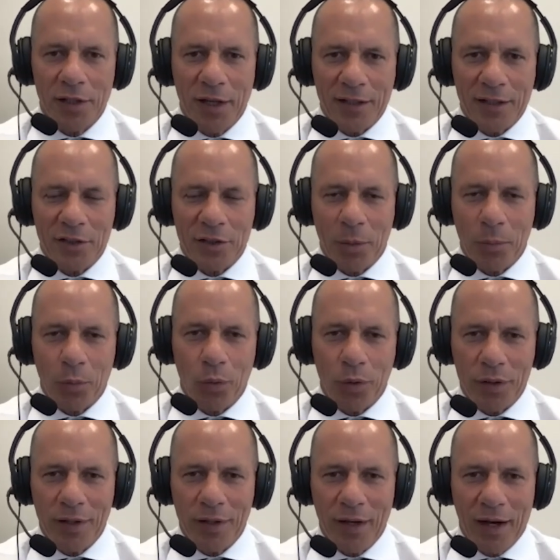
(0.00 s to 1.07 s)
as the number
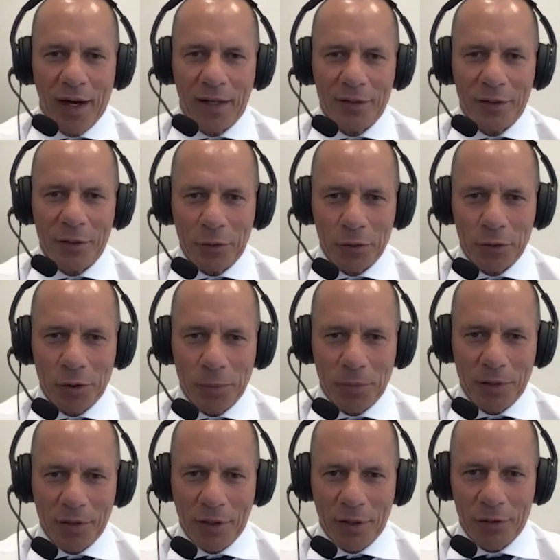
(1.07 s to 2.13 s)
one Honda dealership in
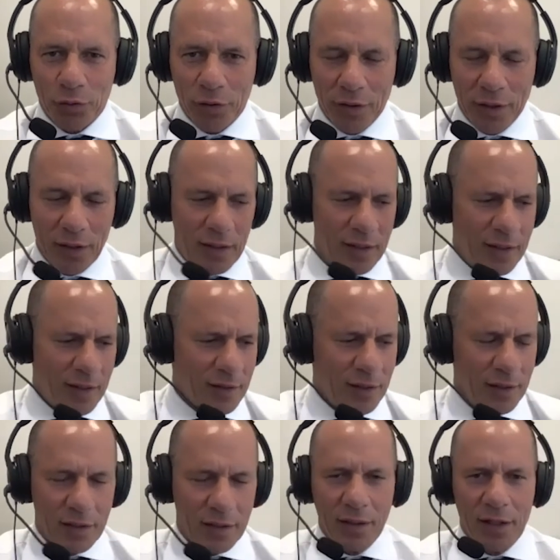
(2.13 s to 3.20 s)
the country, and, and I
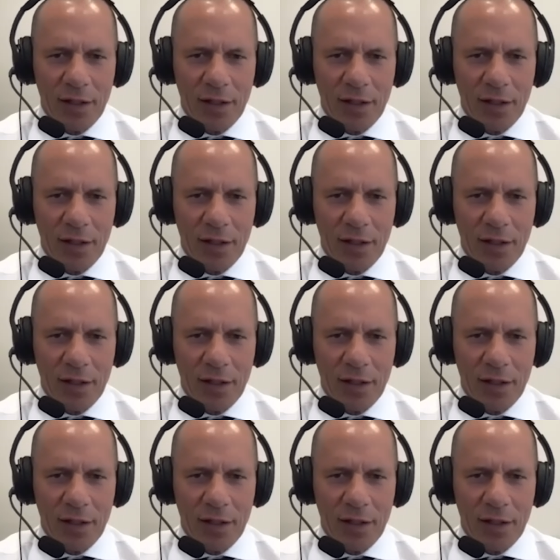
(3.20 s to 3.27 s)
think uh,